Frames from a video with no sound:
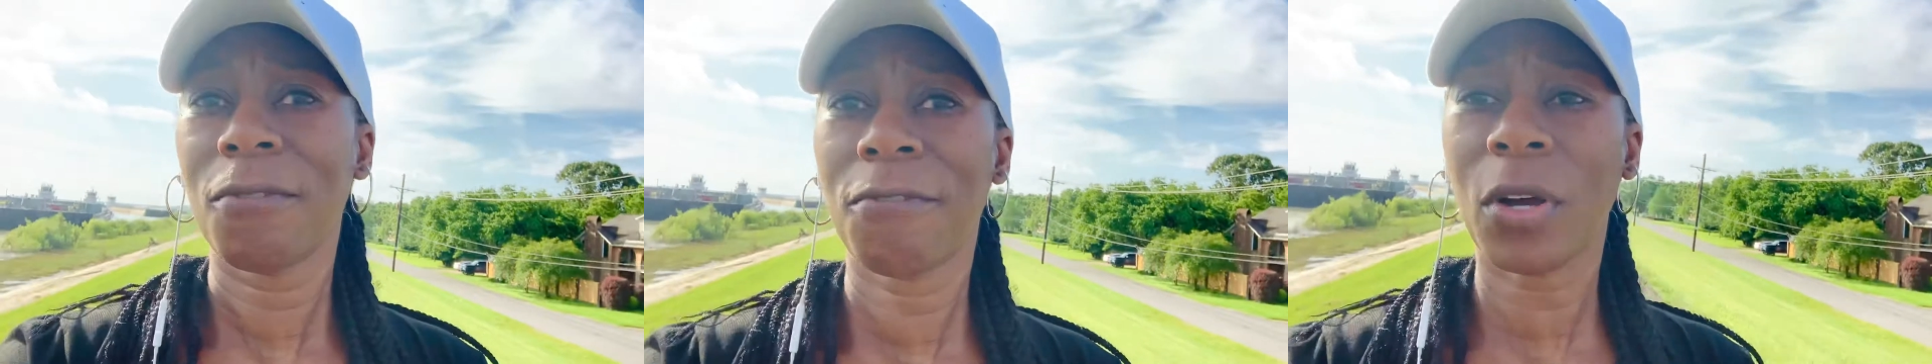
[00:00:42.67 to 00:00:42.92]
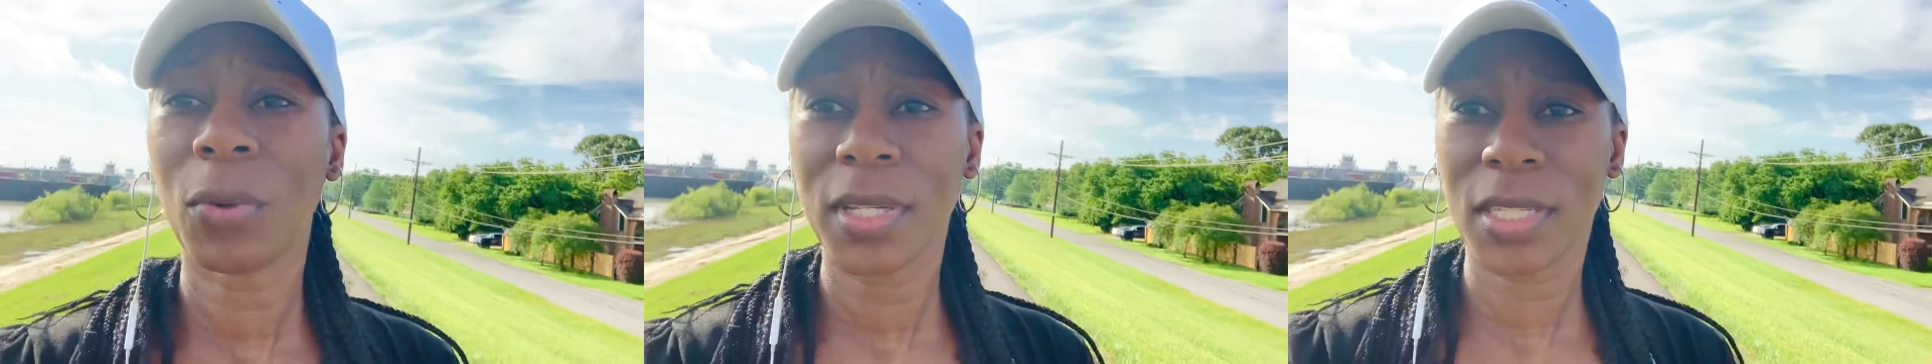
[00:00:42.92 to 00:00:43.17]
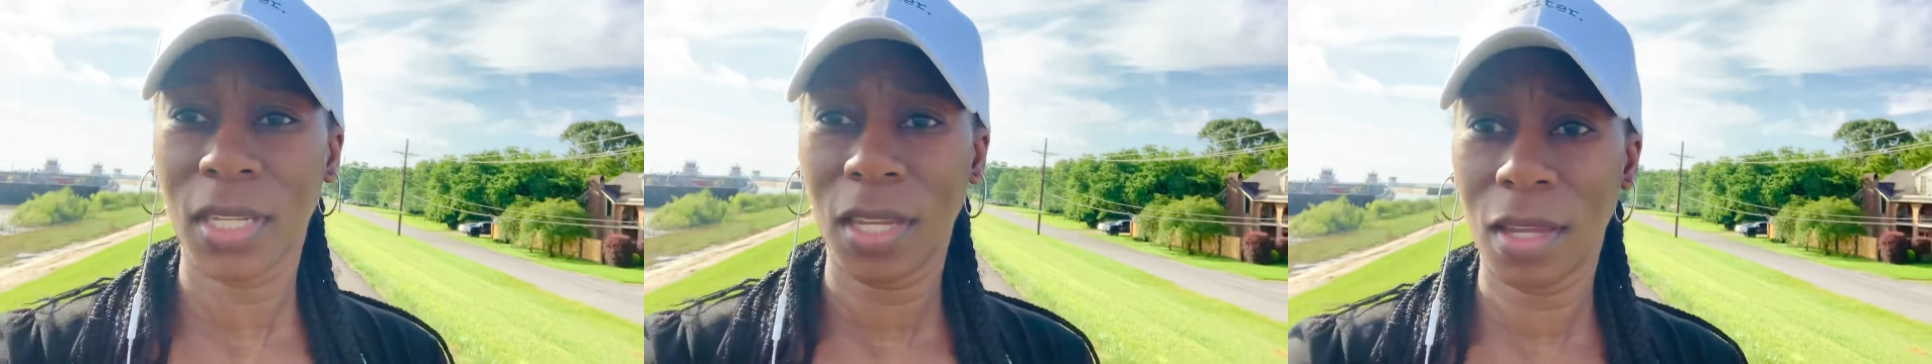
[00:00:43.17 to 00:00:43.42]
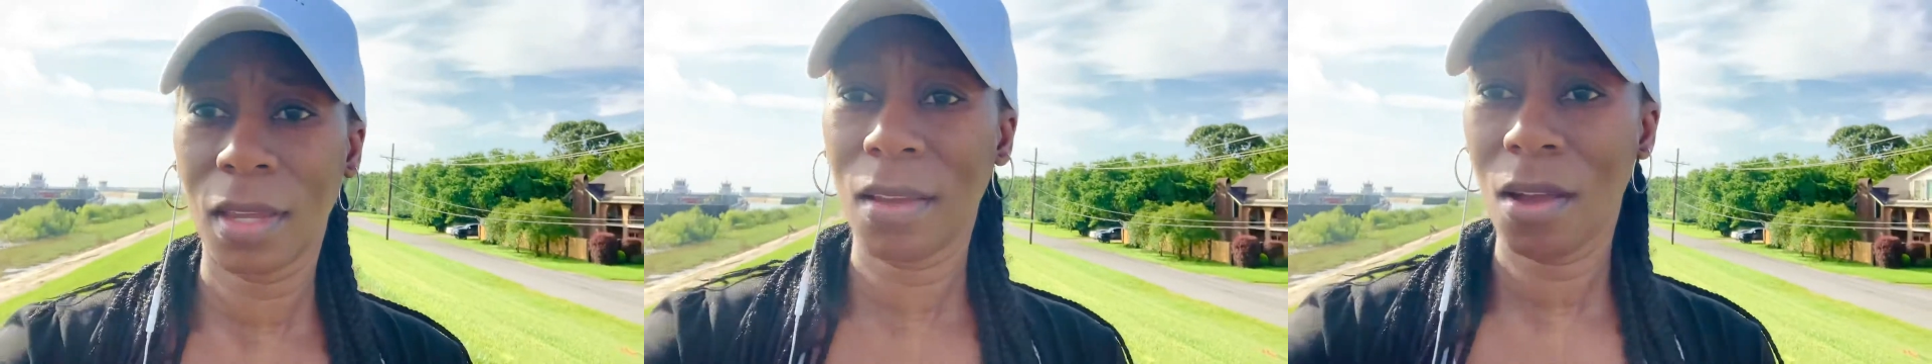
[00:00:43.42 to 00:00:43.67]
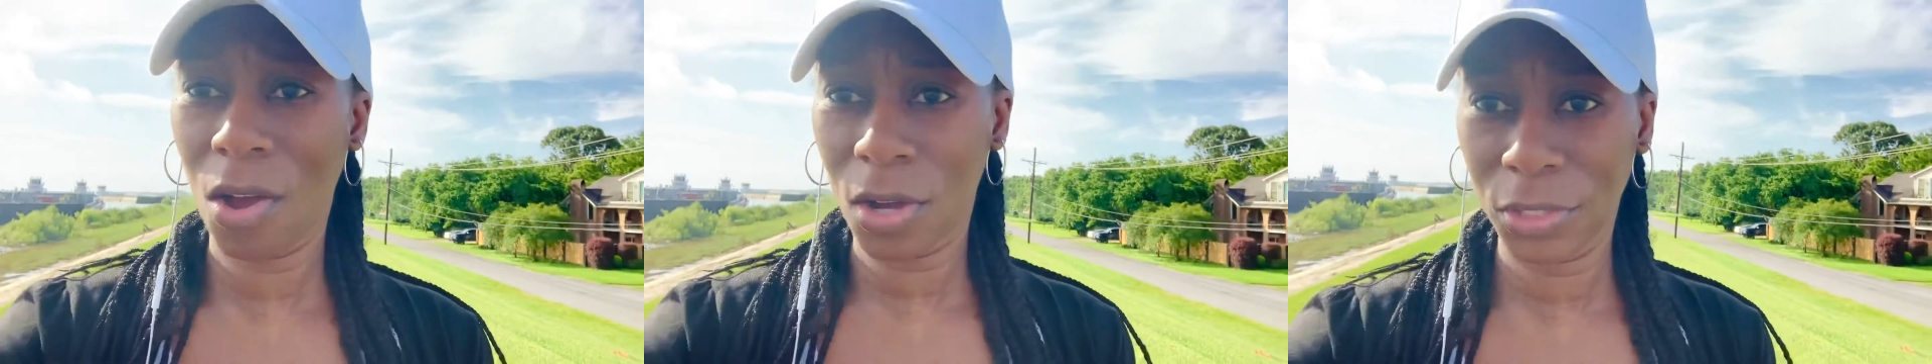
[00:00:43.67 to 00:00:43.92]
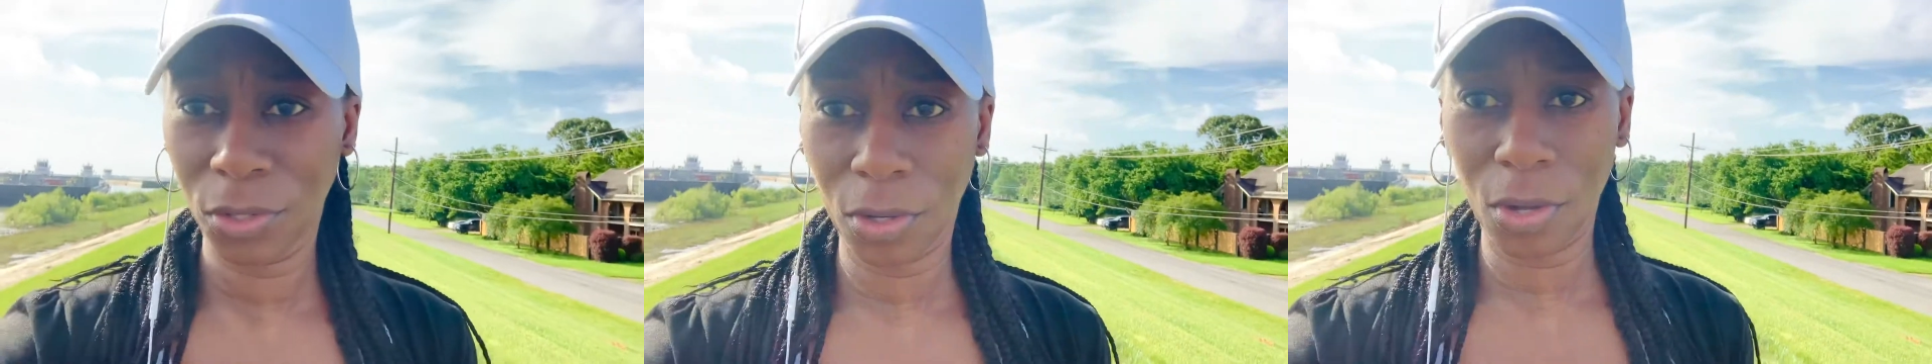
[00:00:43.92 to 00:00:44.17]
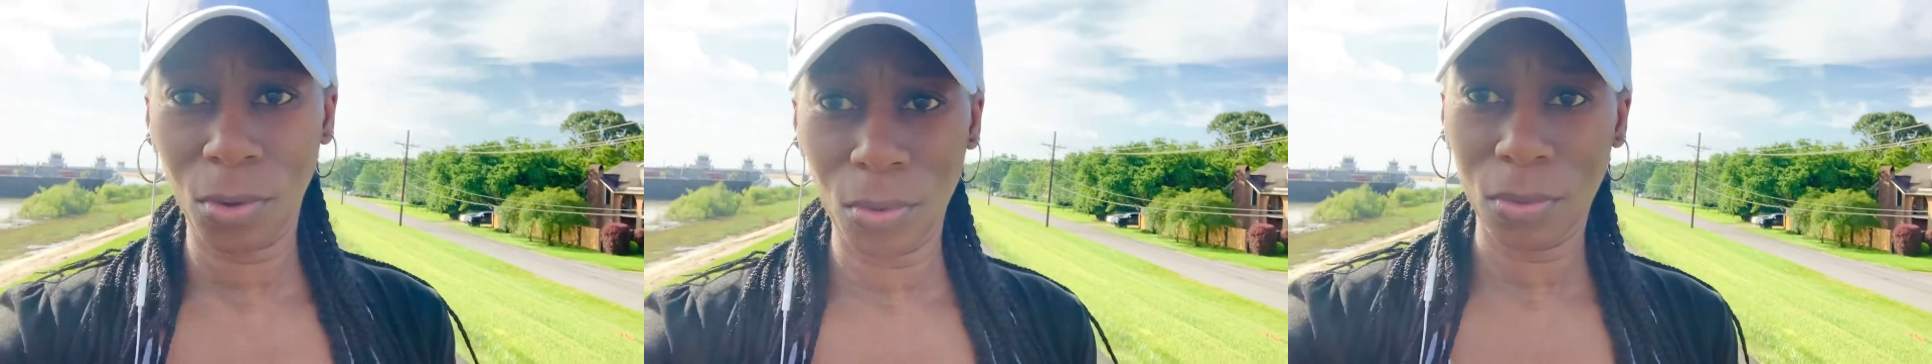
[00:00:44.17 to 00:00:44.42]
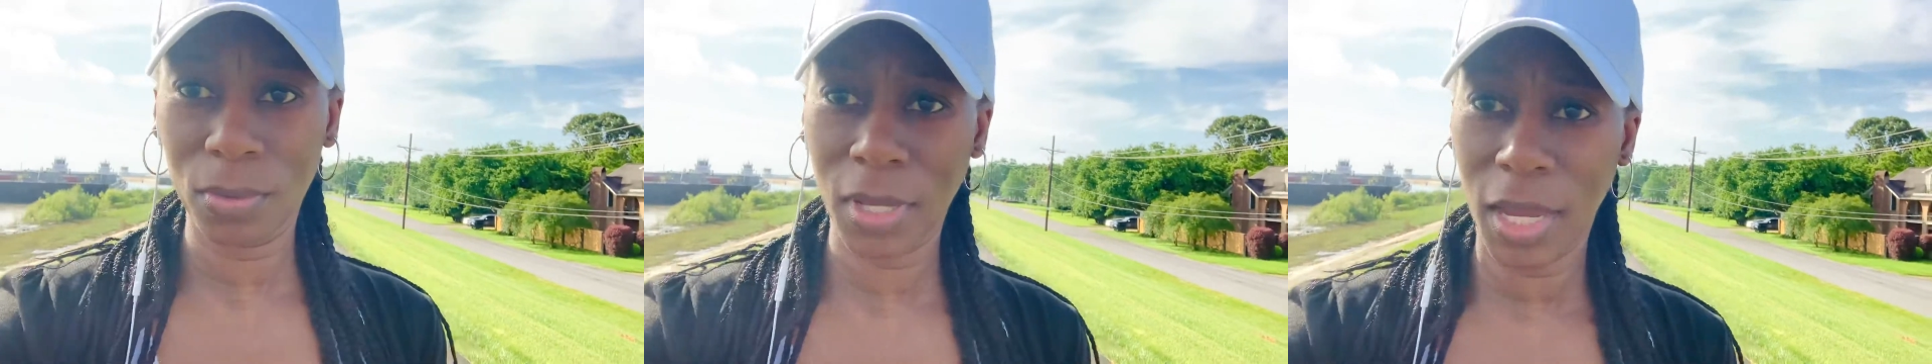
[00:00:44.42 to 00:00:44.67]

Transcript: focusing on your goal